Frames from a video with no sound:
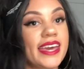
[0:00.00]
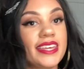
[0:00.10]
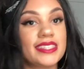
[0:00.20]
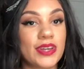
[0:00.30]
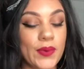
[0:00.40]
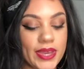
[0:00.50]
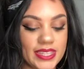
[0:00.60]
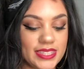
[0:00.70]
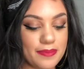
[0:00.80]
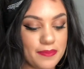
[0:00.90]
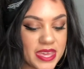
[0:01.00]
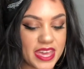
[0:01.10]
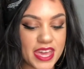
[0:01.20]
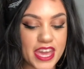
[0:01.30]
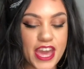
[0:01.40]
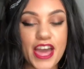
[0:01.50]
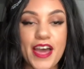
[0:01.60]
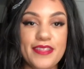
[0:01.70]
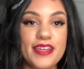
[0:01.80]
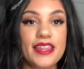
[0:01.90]
is going to be
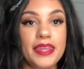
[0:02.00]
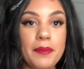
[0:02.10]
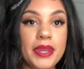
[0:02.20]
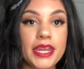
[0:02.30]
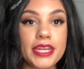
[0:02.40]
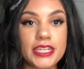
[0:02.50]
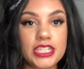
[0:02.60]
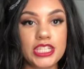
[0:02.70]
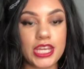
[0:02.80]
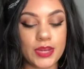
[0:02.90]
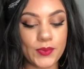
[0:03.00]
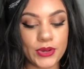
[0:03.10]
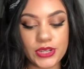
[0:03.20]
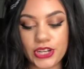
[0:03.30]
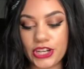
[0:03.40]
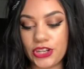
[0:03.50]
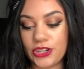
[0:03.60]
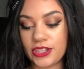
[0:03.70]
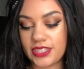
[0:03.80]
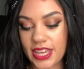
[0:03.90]
the limited edition Wonder
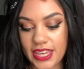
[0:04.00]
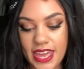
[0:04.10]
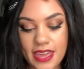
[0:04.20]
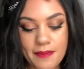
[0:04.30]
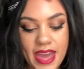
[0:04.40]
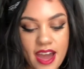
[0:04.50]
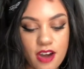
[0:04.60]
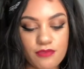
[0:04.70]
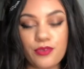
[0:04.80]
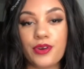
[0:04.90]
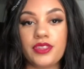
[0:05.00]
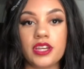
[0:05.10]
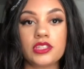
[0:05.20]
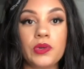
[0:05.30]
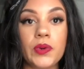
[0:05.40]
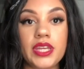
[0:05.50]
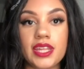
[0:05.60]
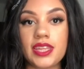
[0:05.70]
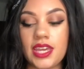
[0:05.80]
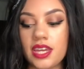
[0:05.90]
Unders that came out for their
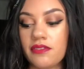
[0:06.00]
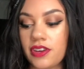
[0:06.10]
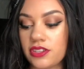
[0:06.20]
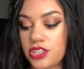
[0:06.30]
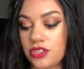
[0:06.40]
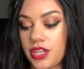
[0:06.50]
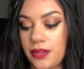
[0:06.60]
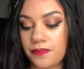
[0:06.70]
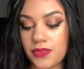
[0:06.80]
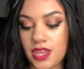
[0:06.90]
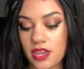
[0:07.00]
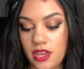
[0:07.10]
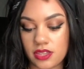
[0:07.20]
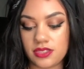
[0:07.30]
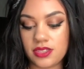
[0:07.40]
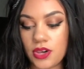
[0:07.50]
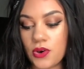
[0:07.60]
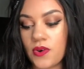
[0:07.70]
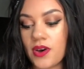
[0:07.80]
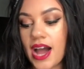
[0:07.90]
20th anniversary.
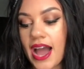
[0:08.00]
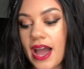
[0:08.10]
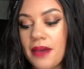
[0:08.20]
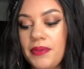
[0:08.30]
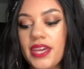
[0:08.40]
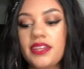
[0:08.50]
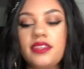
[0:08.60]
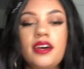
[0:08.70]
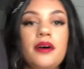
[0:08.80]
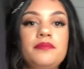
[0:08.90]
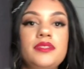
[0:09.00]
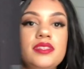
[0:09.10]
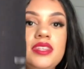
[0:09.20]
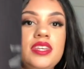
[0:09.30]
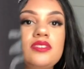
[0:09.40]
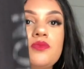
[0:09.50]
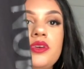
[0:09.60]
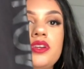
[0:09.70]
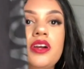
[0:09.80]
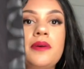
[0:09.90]
So I picked up these
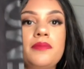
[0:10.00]
Wonder